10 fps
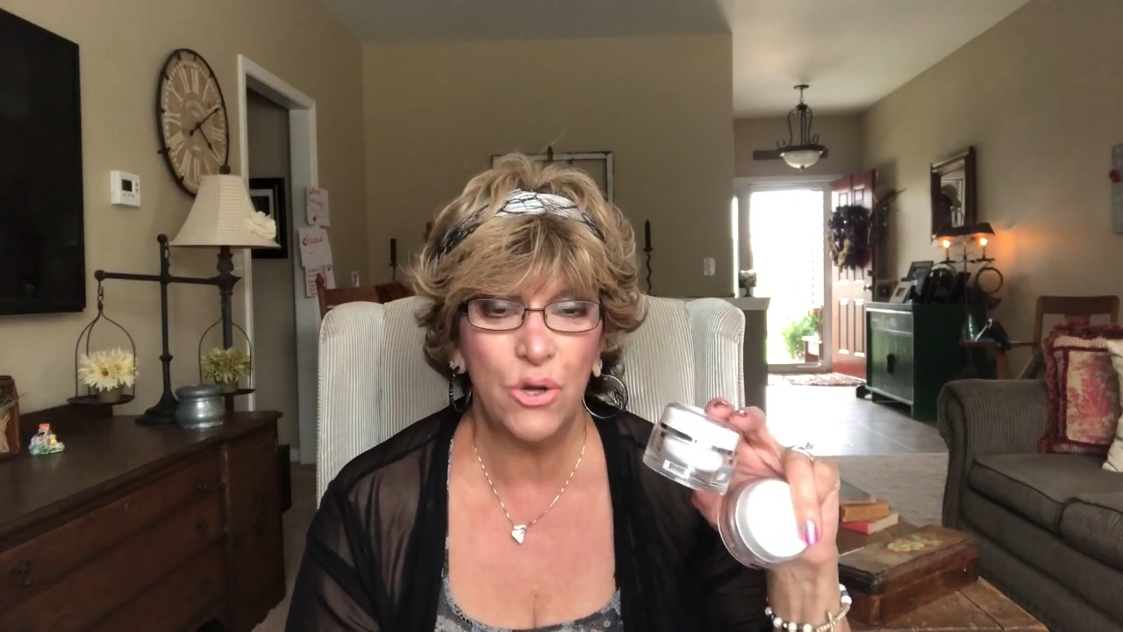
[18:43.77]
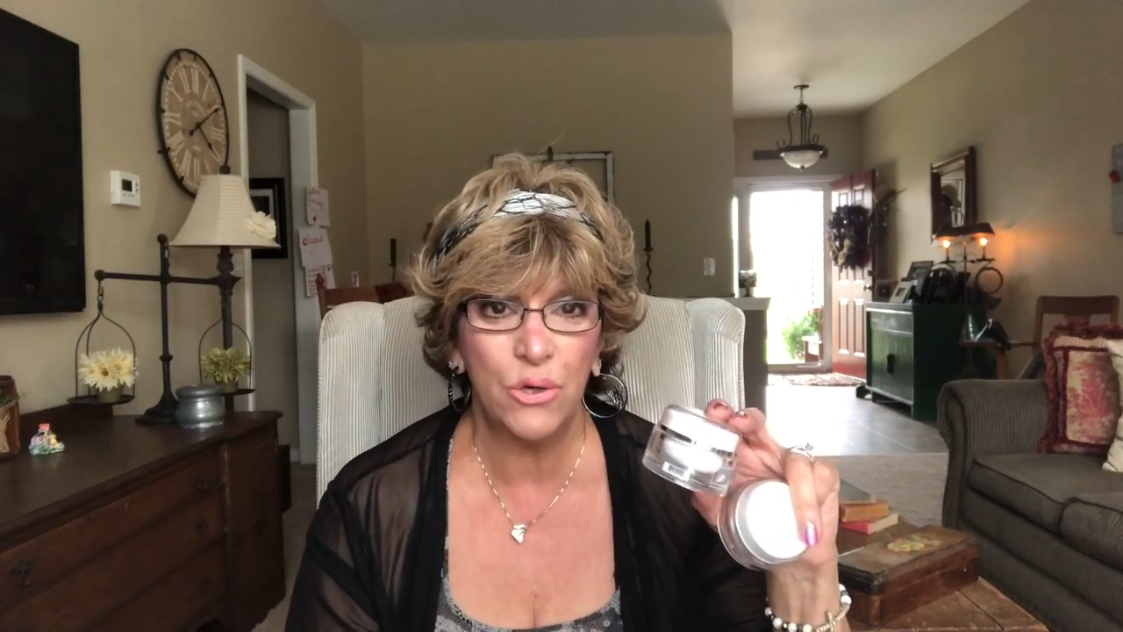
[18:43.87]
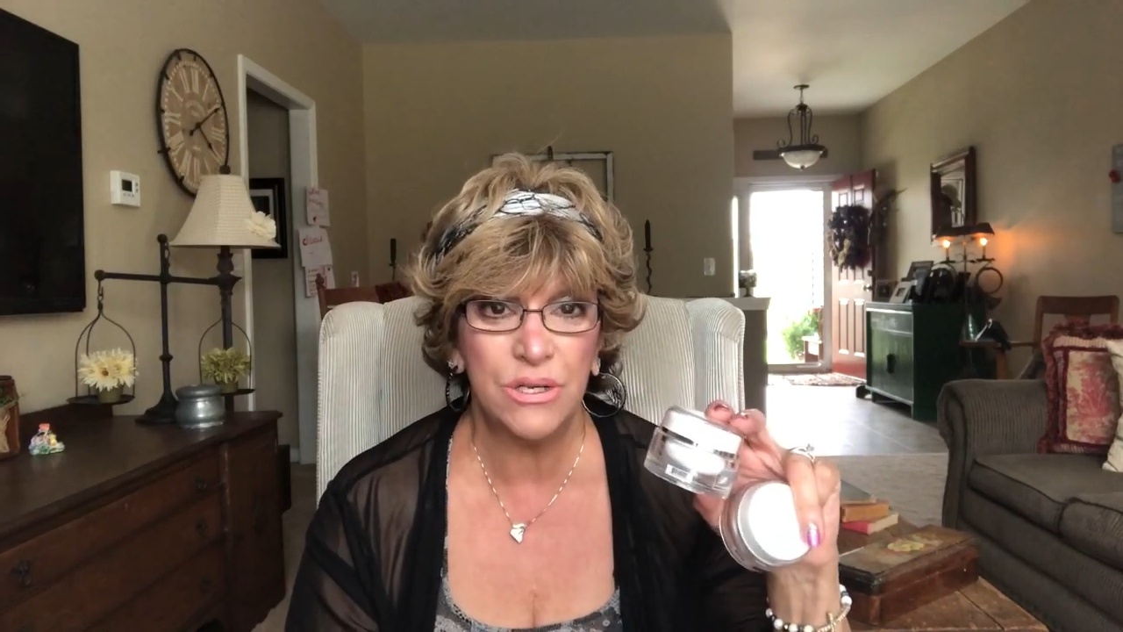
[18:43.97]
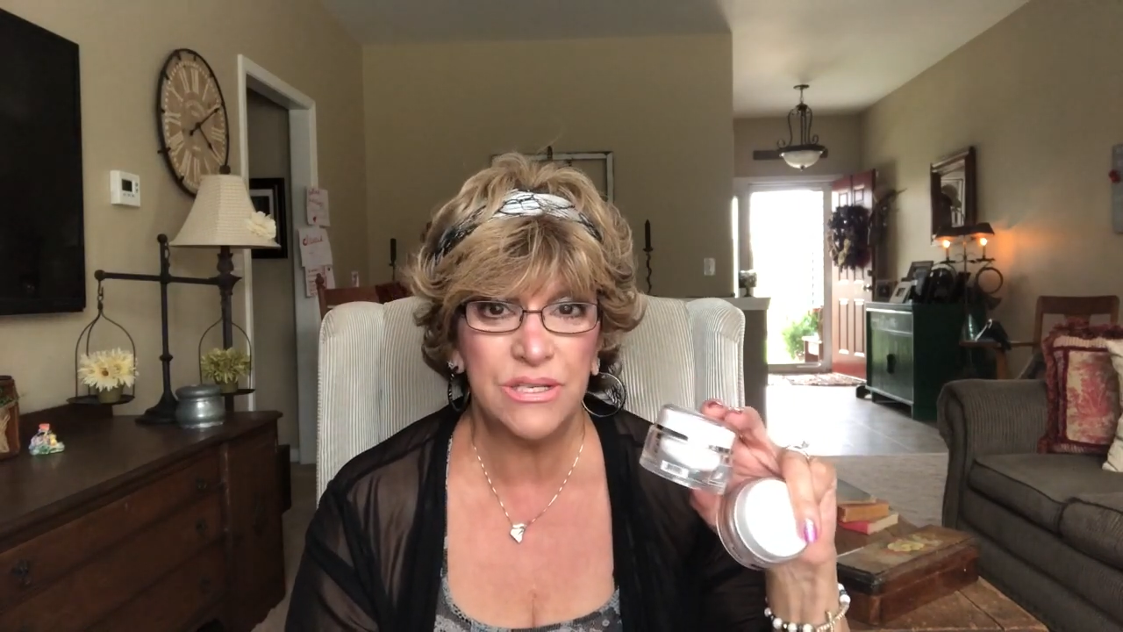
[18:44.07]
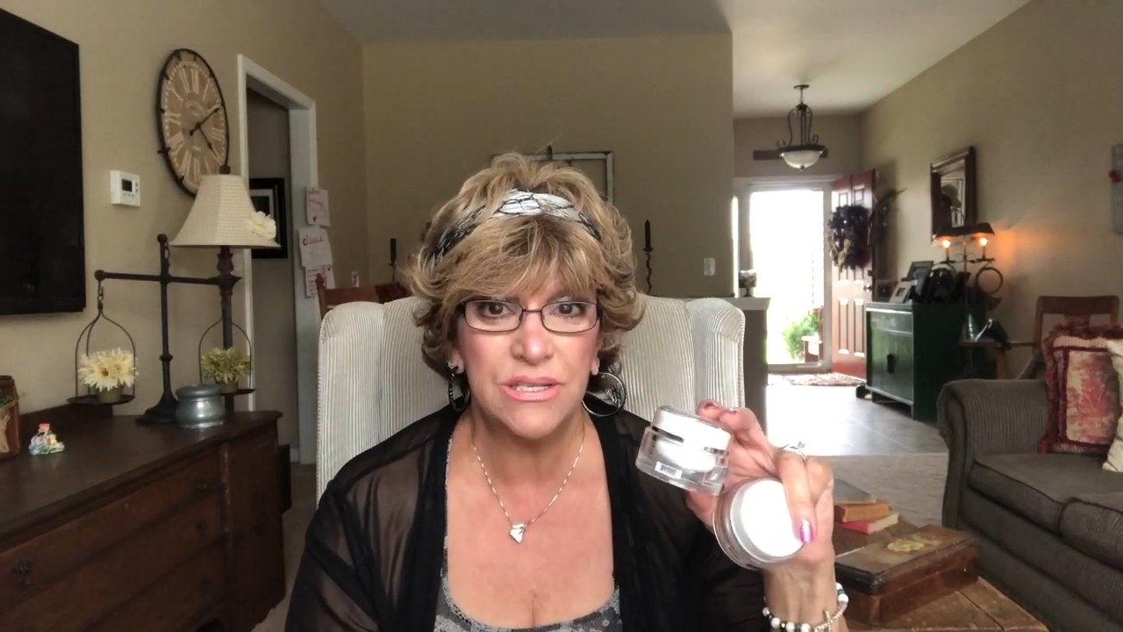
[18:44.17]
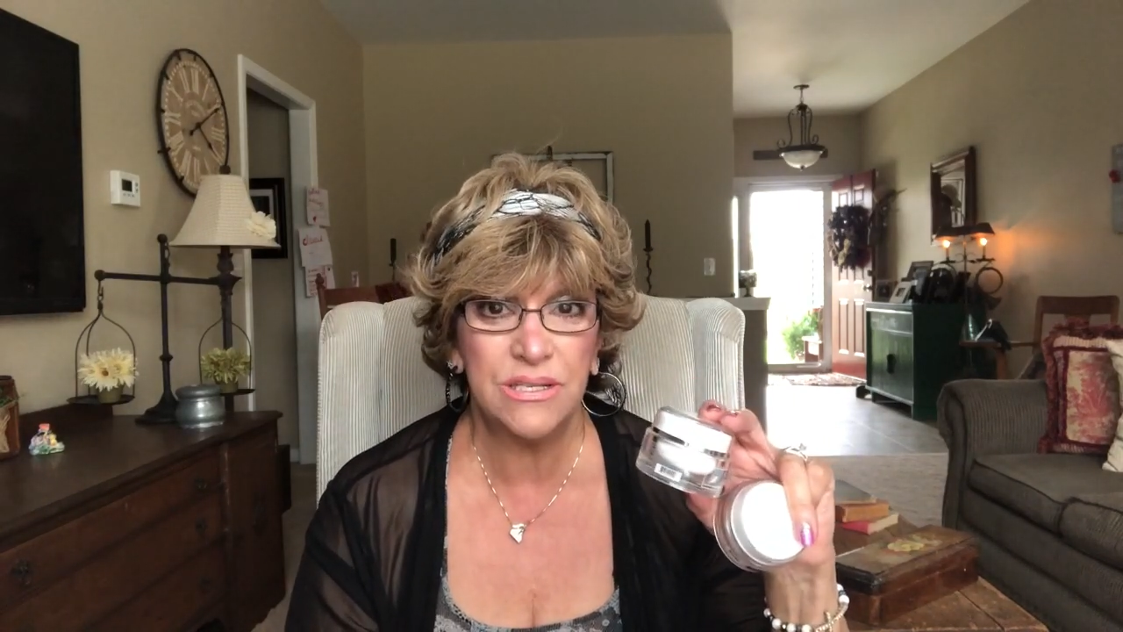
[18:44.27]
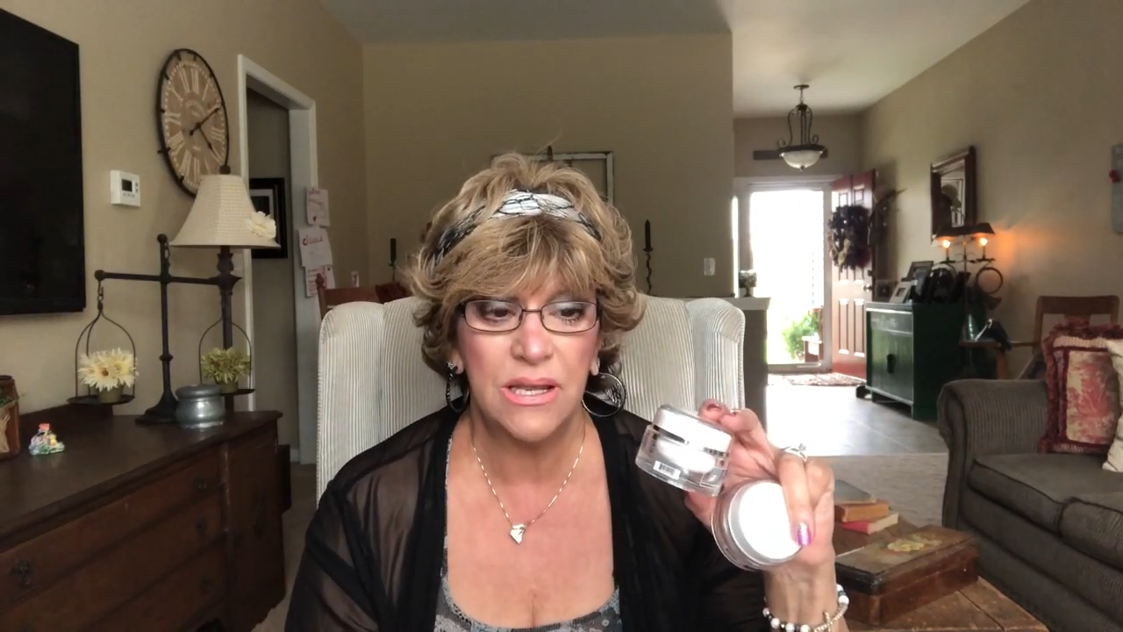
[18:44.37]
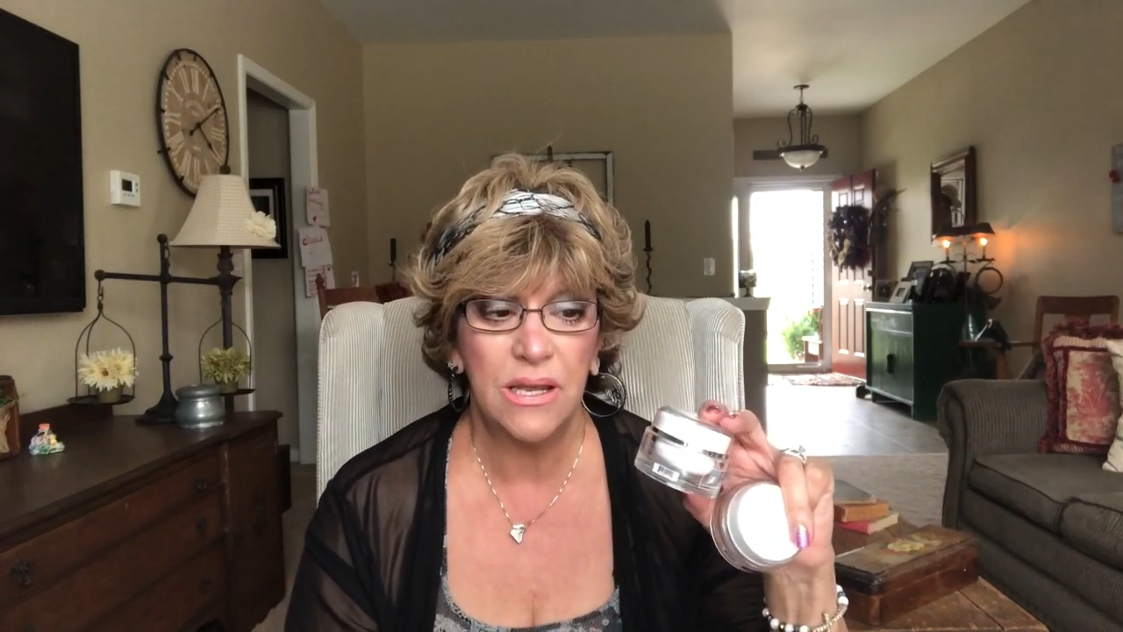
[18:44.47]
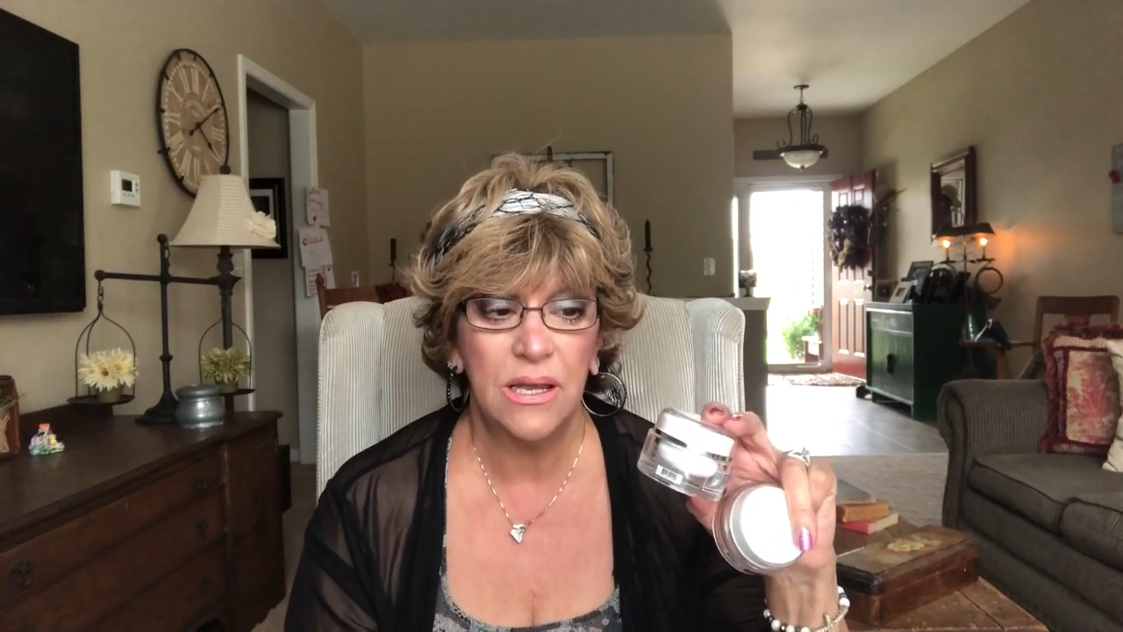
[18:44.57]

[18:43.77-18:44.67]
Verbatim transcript: noticed